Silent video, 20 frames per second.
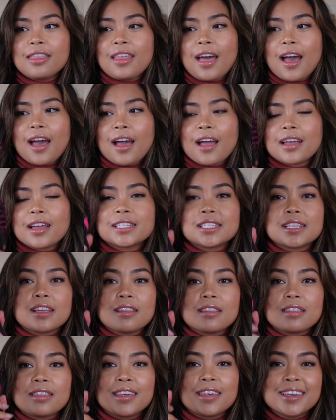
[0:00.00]
that
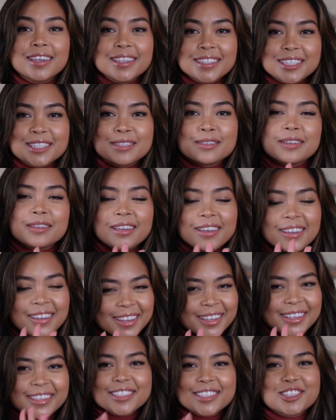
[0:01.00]
this
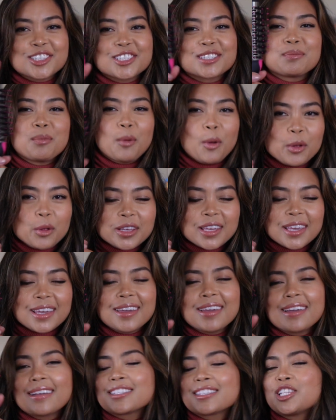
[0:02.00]
is just
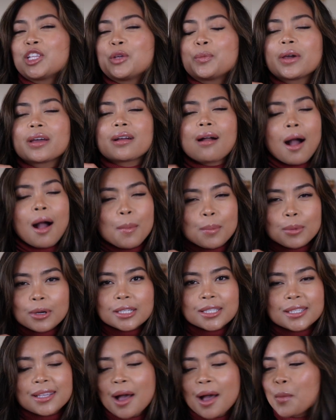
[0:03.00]
bulky. It's a little bit
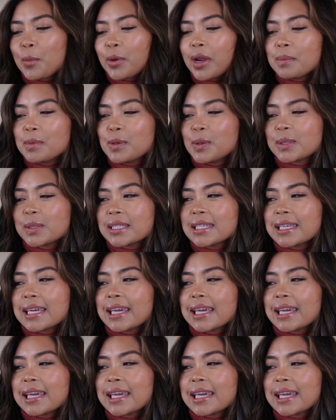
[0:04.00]
cumbersome when I'm using